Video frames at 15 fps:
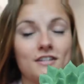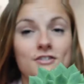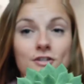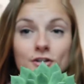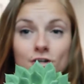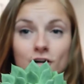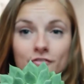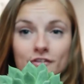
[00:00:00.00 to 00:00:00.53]

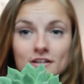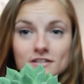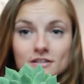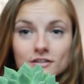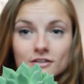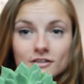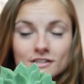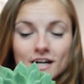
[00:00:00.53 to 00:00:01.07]
started off as a
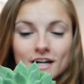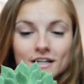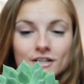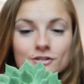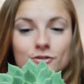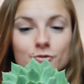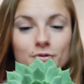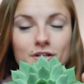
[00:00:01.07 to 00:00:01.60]
little tiny
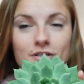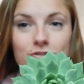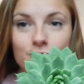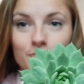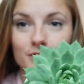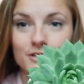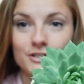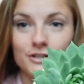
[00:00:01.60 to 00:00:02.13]
2-inch
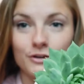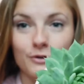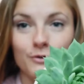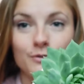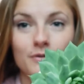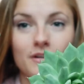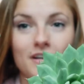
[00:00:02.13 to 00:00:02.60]
one too.